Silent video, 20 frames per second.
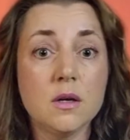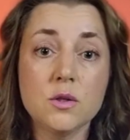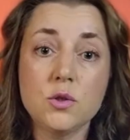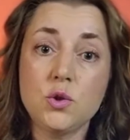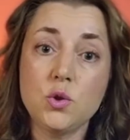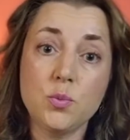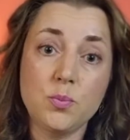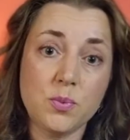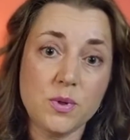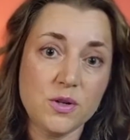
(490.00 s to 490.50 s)

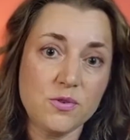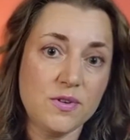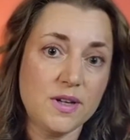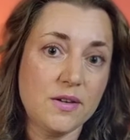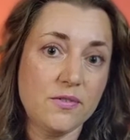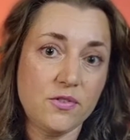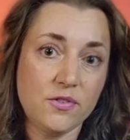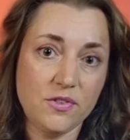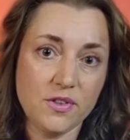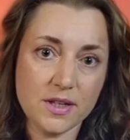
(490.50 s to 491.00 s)
To
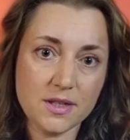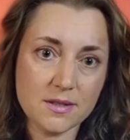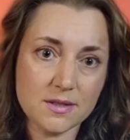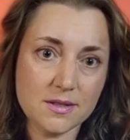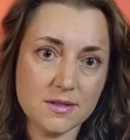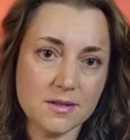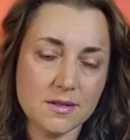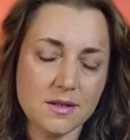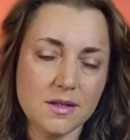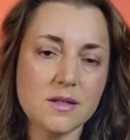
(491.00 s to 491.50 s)
prevent
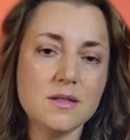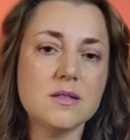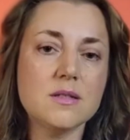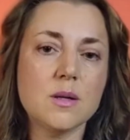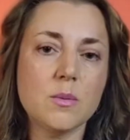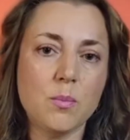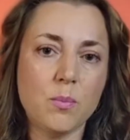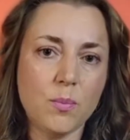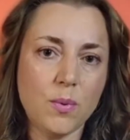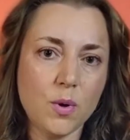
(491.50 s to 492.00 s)
this, it's
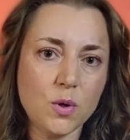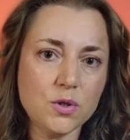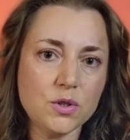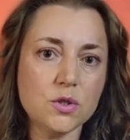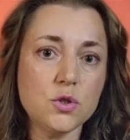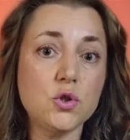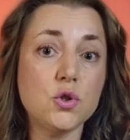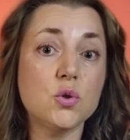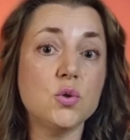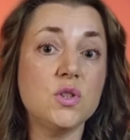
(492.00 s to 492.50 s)

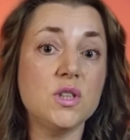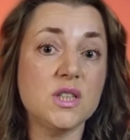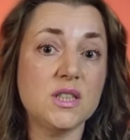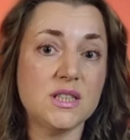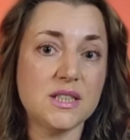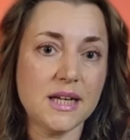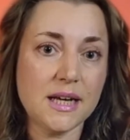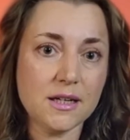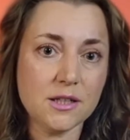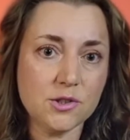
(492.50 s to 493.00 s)
important to
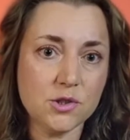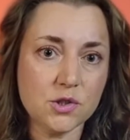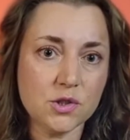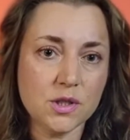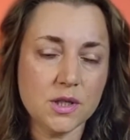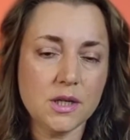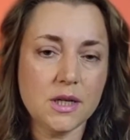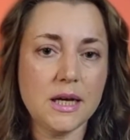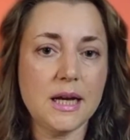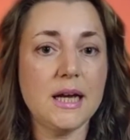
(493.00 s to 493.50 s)
detect
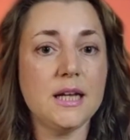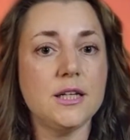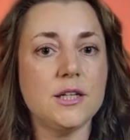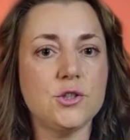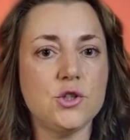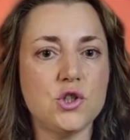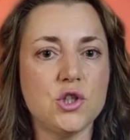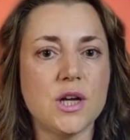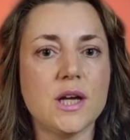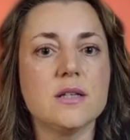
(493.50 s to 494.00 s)
and
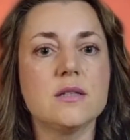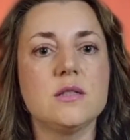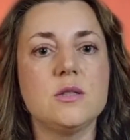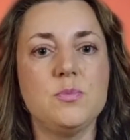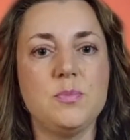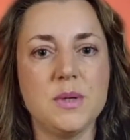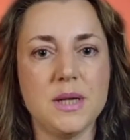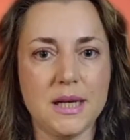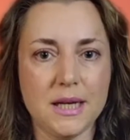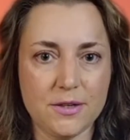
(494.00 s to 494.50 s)

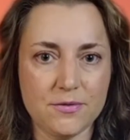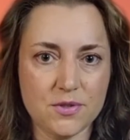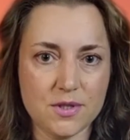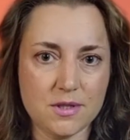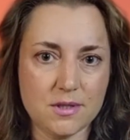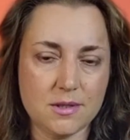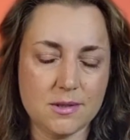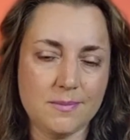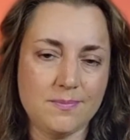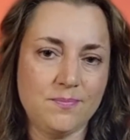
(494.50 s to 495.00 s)
adjust
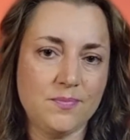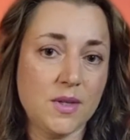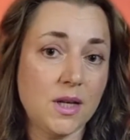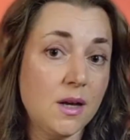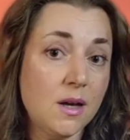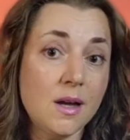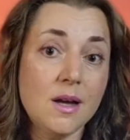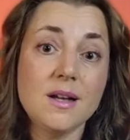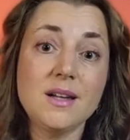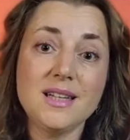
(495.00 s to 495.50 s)
beliefs.
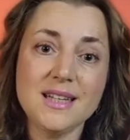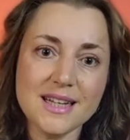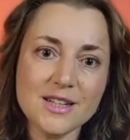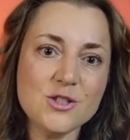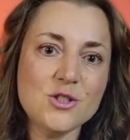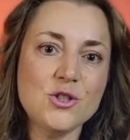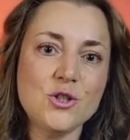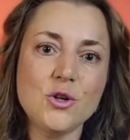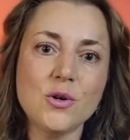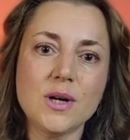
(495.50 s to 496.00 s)

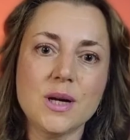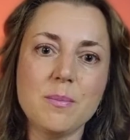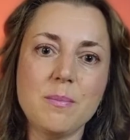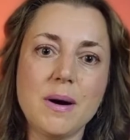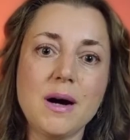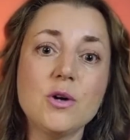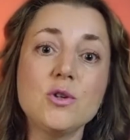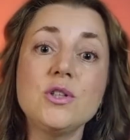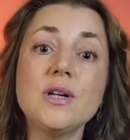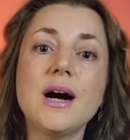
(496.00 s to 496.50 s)
Let's talk
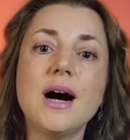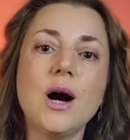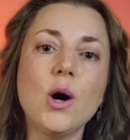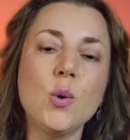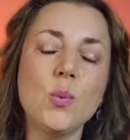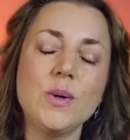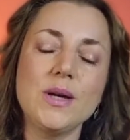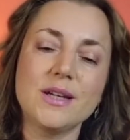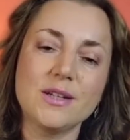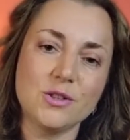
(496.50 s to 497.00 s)
about how
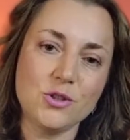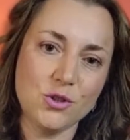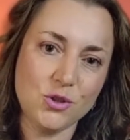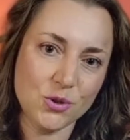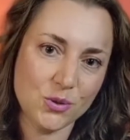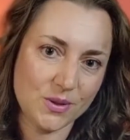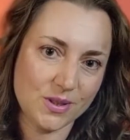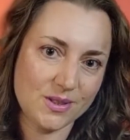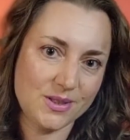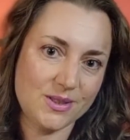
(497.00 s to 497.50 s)
we can do
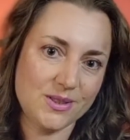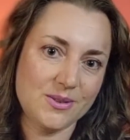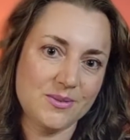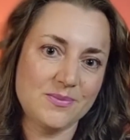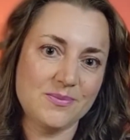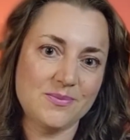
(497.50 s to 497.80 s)
it.